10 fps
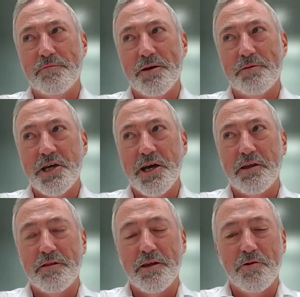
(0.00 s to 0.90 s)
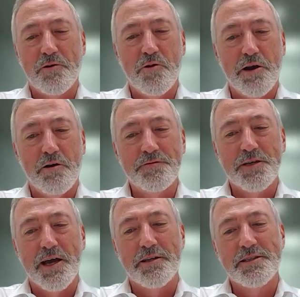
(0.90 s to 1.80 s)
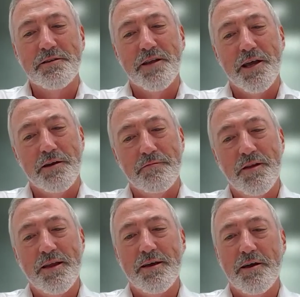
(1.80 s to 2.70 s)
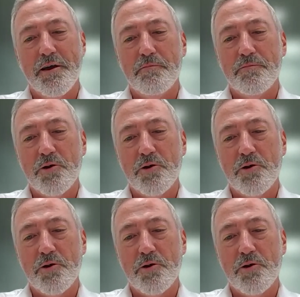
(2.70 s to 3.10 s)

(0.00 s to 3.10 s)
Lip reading: obtaining the required offtakes and then